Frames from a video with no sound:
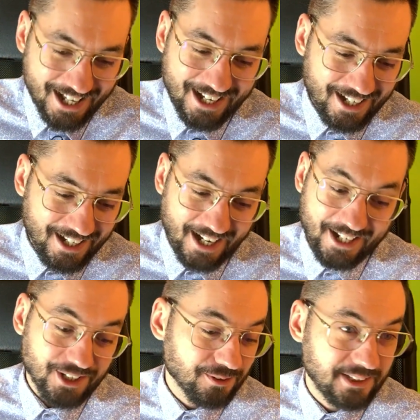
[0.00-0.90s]

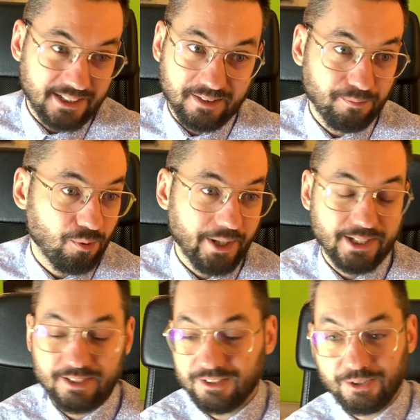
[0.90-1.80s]
I don't see the
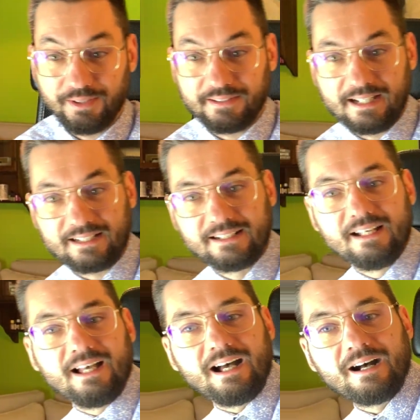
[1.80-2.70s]
point in doing that.
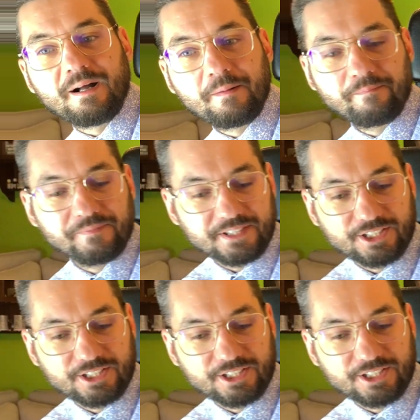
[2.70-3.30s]
I